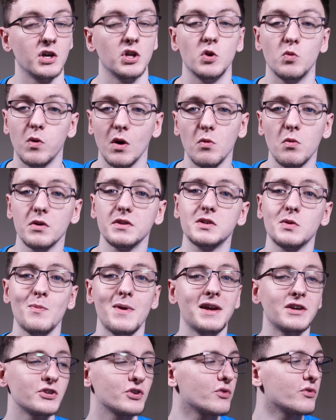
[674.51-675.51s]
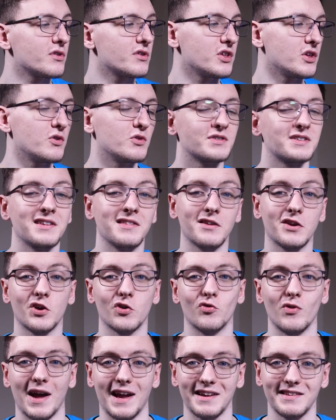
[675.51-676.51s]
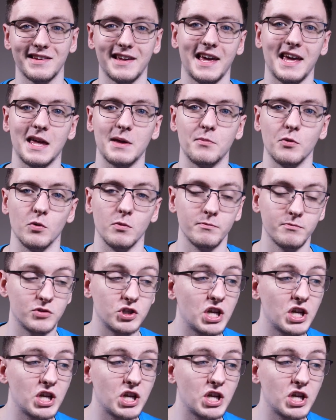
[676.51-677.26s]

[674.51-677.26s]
You will want to make sure that you're using the correct cable.